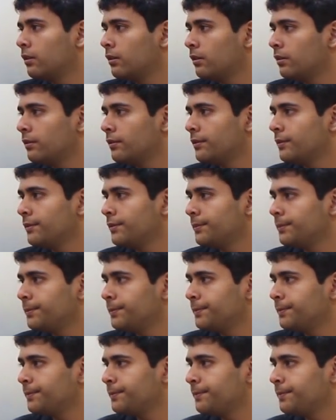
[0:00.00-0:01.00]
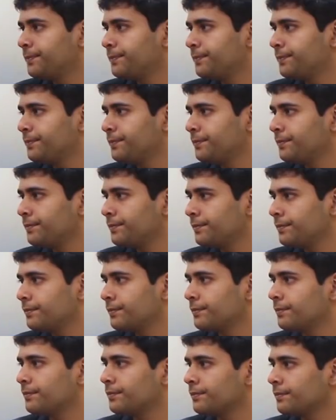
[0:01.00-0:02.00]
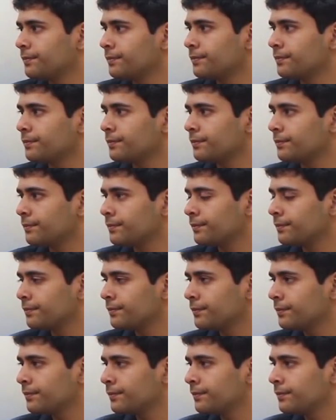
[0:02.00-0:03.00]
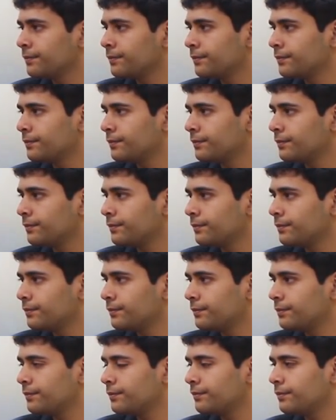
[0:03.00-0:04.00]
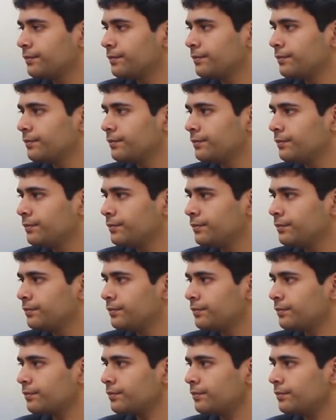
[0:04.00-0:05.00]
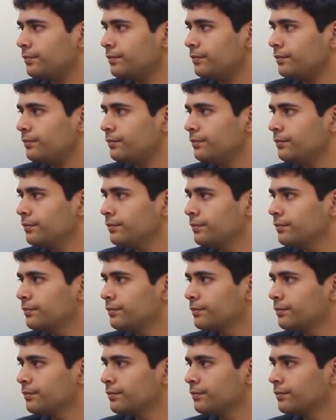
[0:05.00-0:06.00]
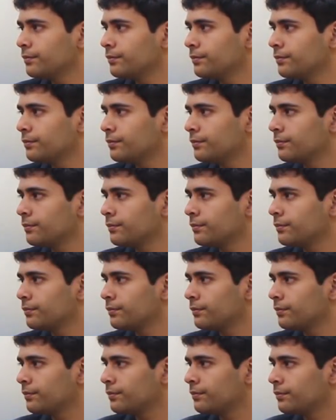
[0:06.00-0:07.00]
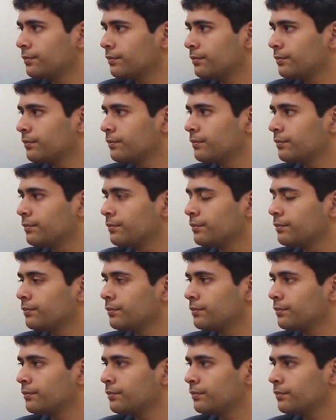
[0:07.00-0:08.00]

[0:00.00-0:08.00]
[no speech]